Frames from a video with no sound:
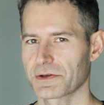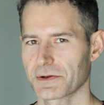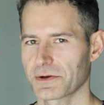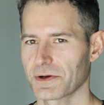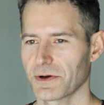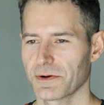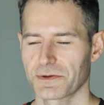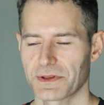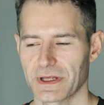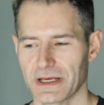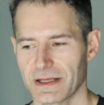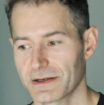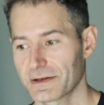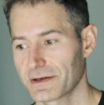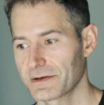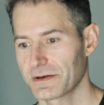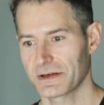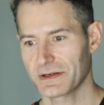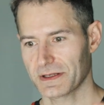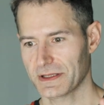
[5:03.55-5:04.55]
that
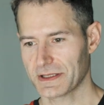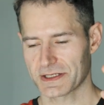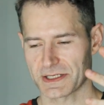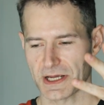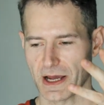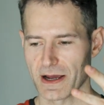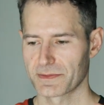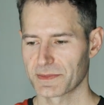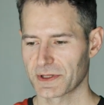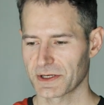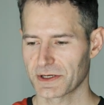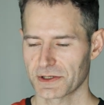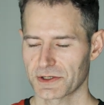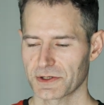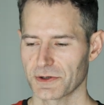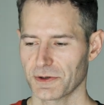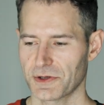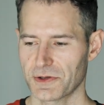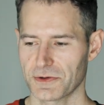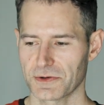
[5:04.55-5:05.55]
the time that it
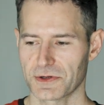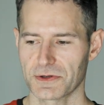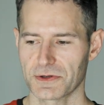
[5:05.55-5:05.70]
took you